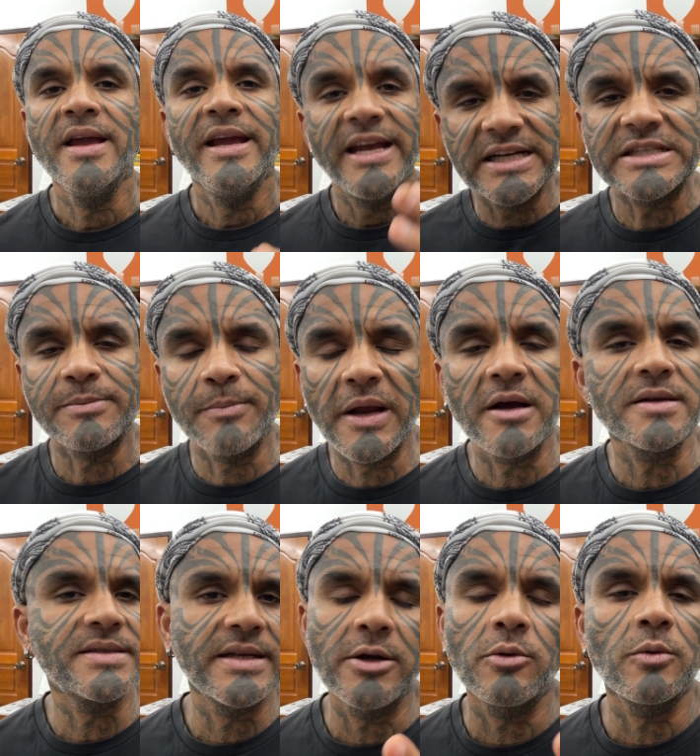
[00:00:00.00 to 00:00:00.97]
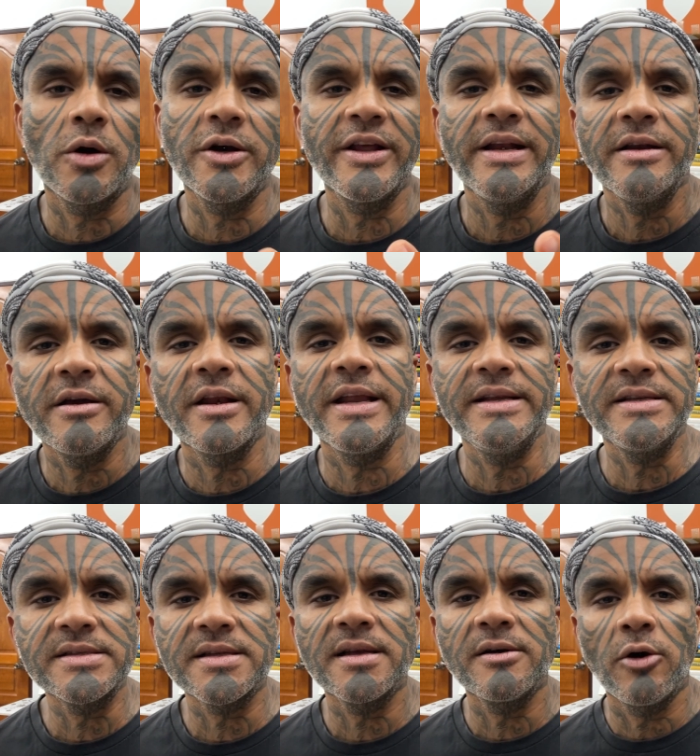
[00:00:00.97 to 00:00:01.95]
It's because they don't want to
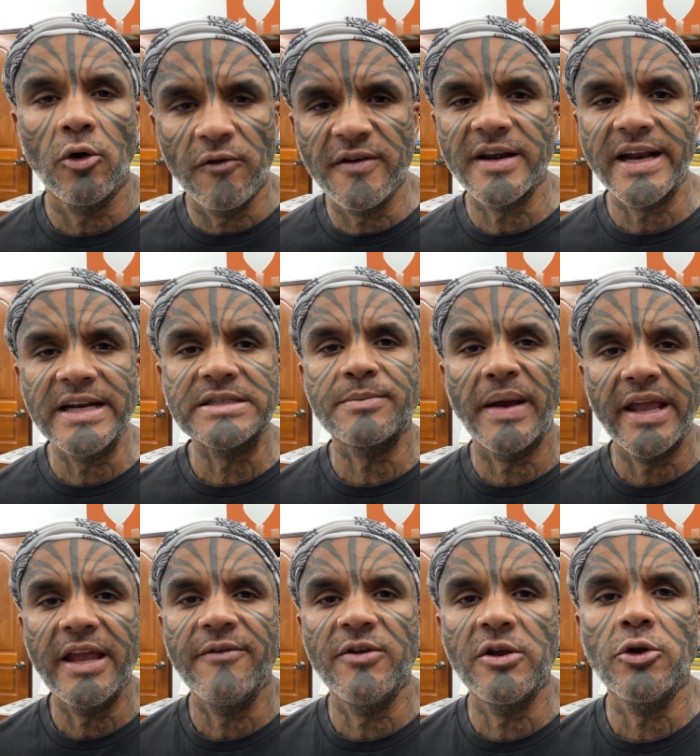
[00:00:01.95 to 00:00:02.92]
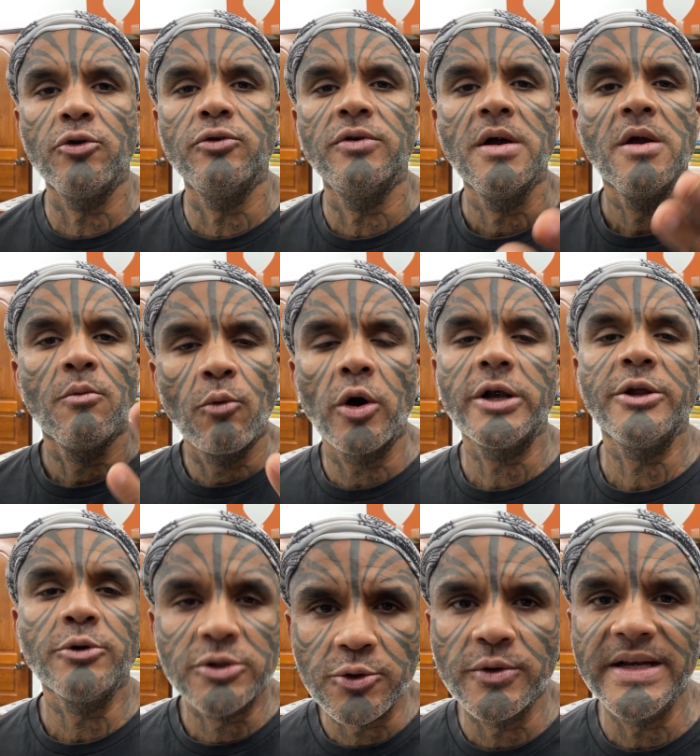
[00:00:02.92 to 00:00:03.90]
increase overheads by giving you what
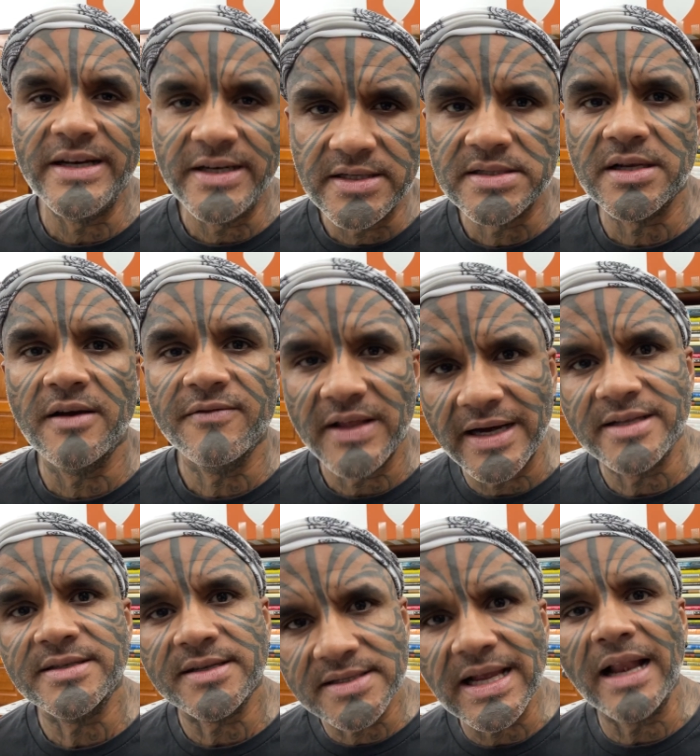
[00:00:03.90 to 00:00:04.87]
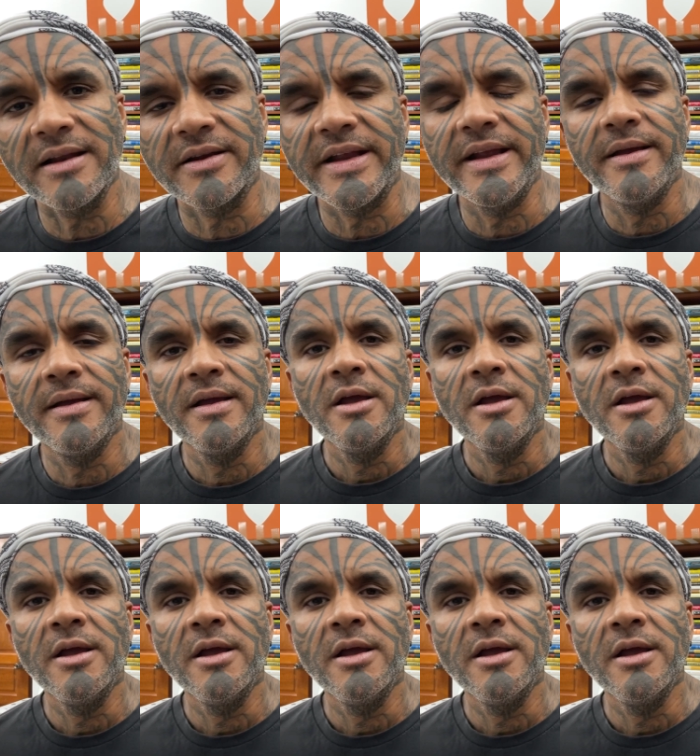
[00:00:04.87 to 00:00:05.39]
you truly deserve, that is a salary.